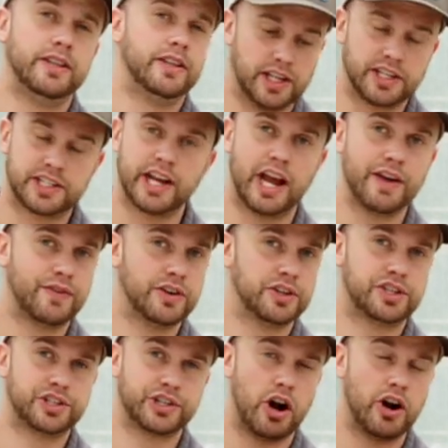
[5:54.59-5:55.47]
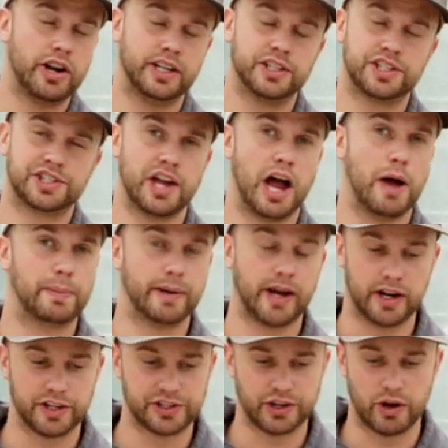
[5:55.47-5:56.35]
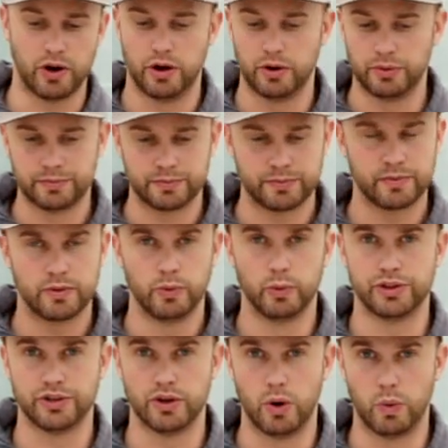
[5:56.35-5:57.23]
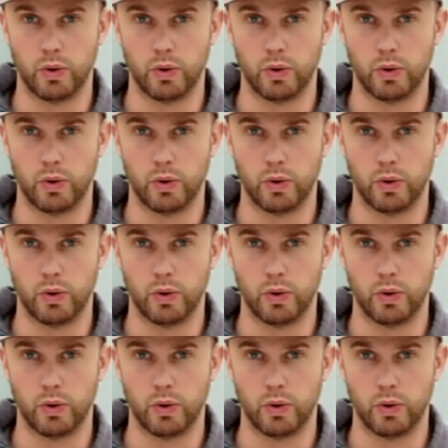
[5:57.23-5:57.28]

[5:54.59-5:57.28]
The siphon is starting and stopping on its own with no